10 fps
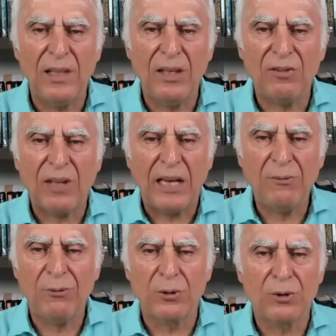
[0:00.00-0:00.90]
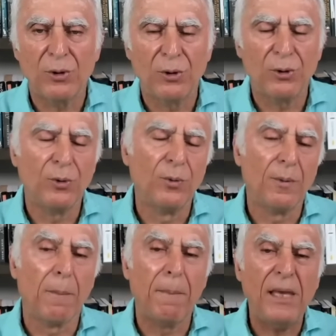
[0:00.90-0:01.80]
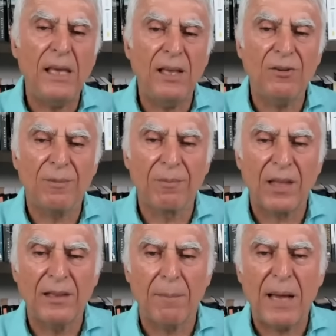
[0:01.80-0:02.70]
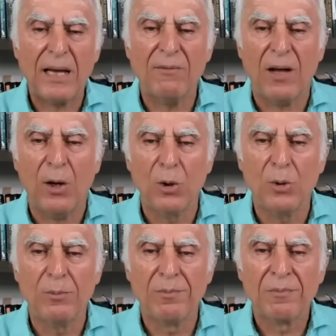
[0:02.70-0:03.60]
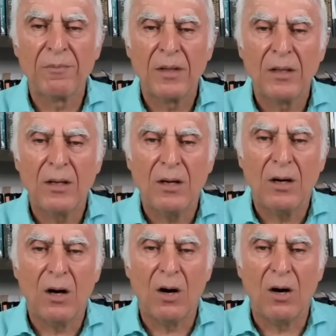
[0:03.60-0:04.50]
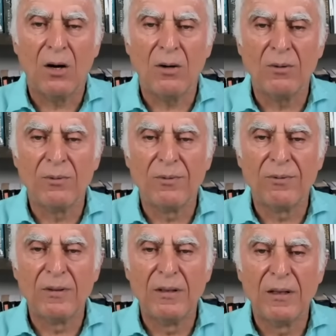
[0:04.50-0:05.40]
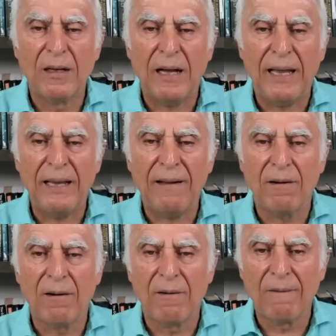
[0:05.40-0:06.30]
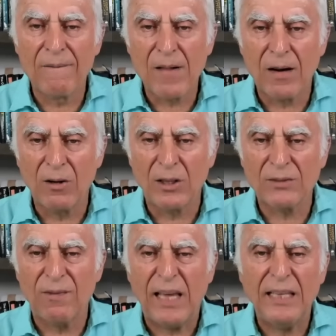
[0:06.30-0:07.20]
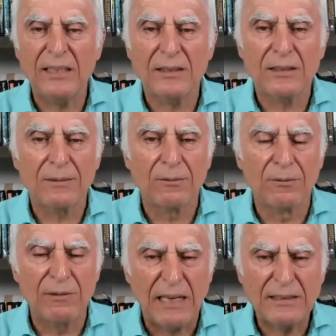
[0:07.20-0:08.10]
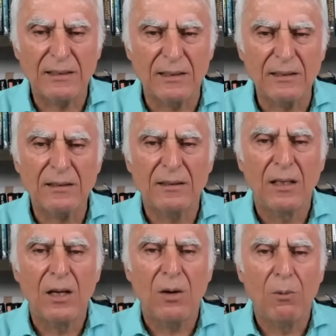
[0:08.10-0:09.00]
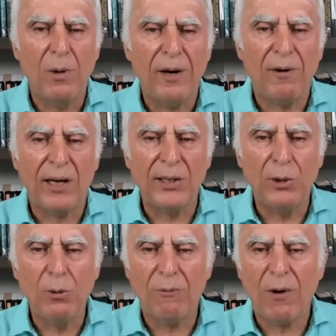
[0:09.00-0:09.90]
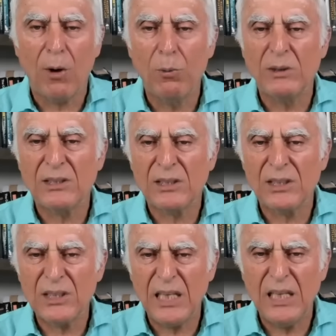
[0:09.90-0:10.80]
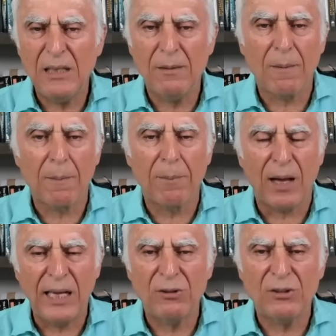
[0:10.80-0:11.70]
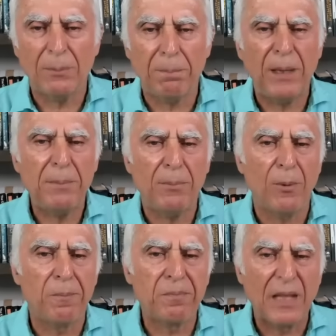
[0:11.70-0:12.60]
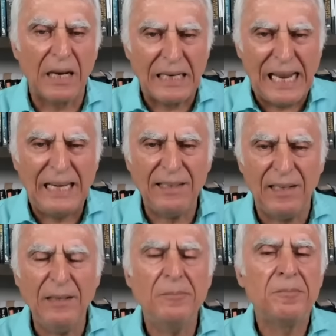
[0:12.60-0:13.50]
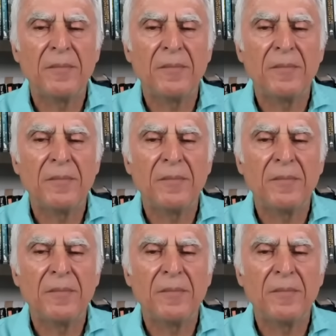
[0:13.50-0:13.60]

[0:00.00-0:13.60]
these eight foot tall beings in the back of a home of a Las Vegas residence where a UFO was seen by hundreds of people landing,